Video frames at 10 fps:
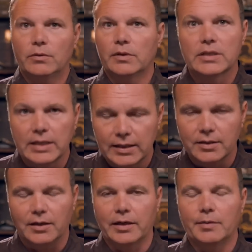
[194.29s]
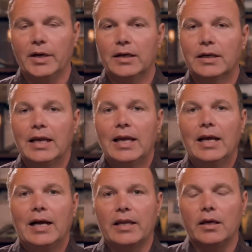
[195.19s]
what is that talking about?
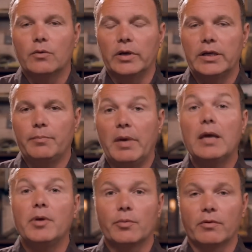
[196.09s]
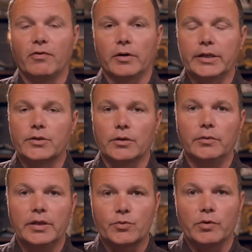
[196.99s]
I think what he may be referring
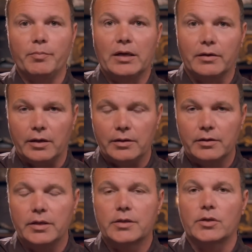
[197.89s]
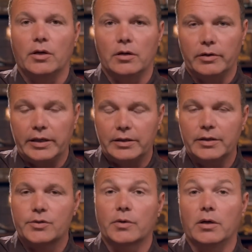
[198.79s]
to is rebellion, dishonoring,
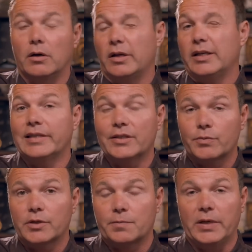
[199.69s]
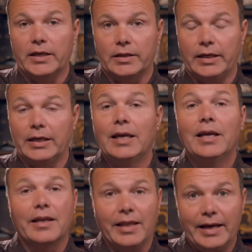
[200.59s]
disregarding, disrespecting
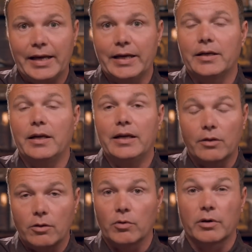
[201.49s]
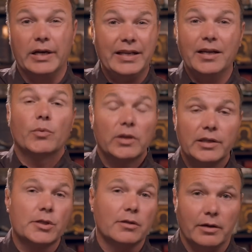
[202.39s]
the head authority. It
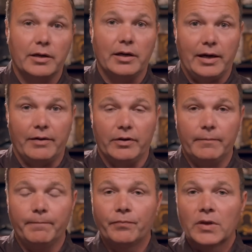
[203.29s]
really started in heaven.